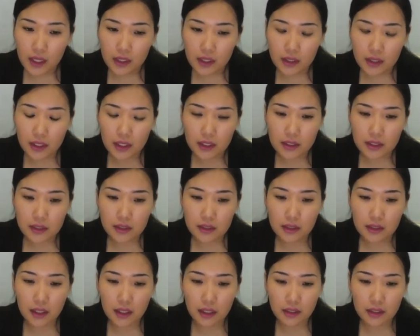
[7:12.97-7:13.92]
Next,
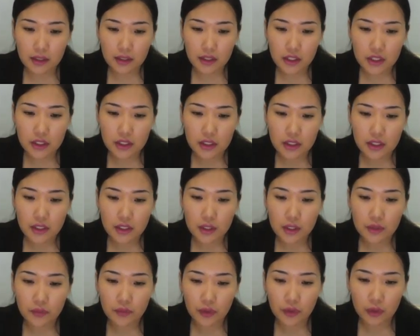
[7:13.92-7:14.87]
the condition is
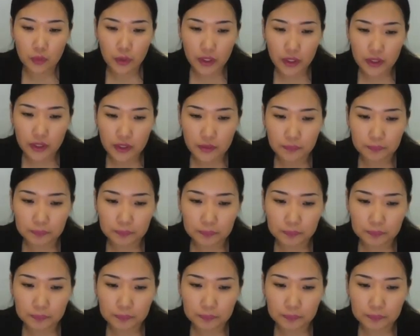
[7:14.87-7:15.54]
evaluated.